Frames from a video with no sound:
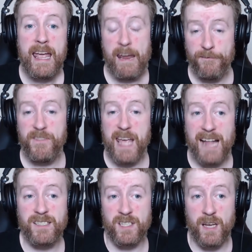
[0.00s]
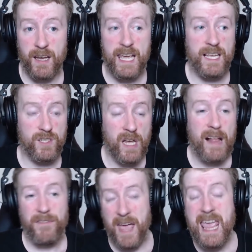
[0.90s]
If the answer is
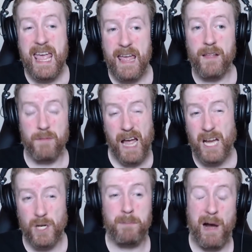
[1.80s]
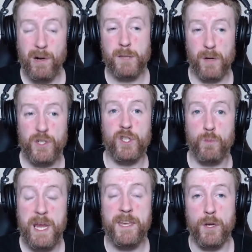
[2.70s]
they hate cash about as much as
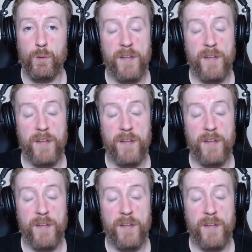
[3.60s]
we do,